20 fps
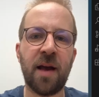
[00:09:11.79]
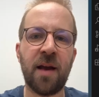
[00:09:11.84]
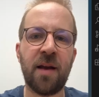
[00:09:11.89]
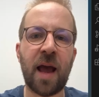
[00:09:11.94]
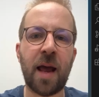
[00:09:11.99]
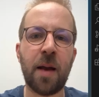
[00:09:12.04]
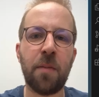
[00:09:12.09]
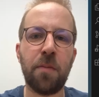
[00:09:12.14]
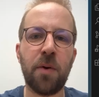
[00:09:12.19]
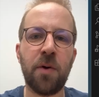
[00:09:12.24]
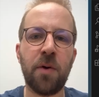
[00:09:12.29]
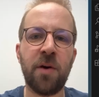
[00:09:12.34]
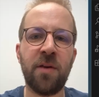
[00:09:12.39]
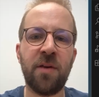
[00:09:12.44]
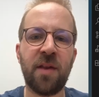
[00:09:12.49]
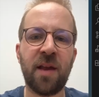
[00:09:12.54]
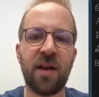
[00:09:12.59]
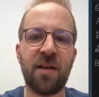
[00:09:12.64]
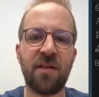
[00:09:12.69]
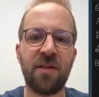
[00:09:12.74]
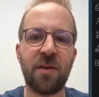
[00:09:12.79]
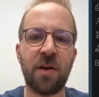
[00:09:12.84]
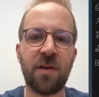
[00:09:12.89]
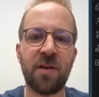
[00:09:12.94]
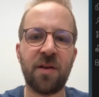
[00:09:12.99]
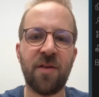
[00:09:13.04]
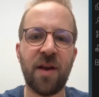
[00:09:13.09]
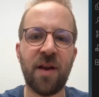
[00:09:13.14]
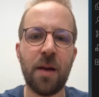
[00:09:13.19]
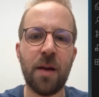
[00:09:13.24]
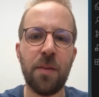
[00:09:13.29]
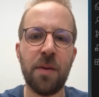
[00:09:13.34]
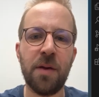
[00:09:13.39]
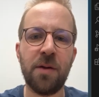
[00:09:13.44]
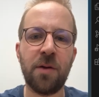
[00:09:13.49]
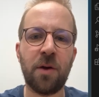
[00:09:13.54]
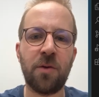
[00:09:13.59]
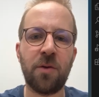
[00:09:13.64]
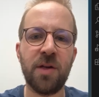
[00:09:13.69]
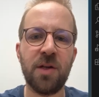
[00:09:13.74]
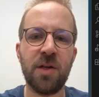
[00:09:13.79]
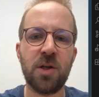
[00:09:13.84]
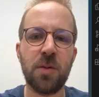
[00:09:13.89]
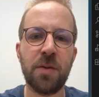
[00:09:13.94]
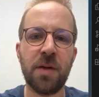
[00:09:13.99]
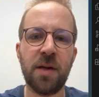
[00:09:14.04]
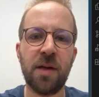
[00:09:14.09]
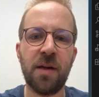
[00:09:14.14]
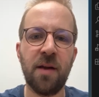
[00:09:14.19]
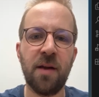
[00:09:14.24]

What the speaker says: endpoint that is not available, not reachable.